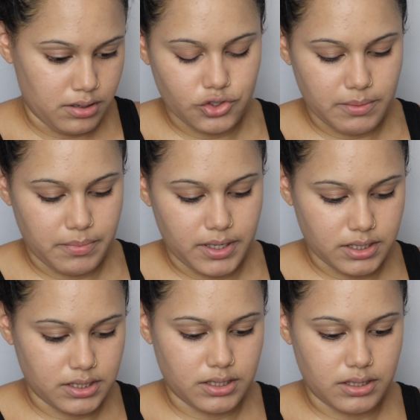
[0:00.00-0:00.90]
Drip
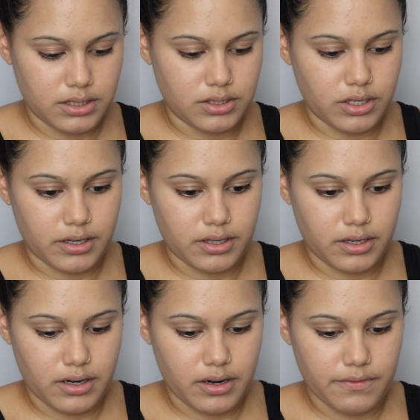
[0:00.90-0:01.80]
is the
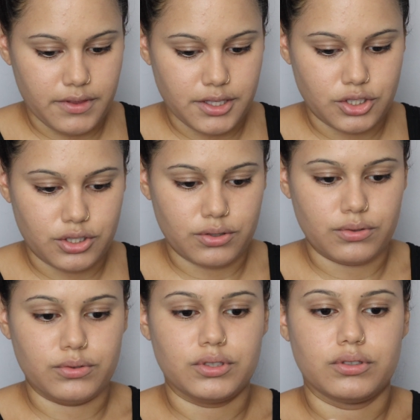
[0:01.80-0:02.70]
darker of the
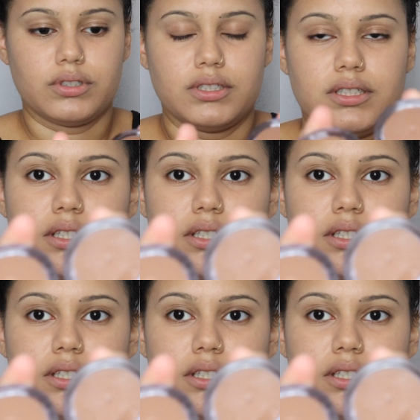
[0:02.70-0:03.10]
two, so you can see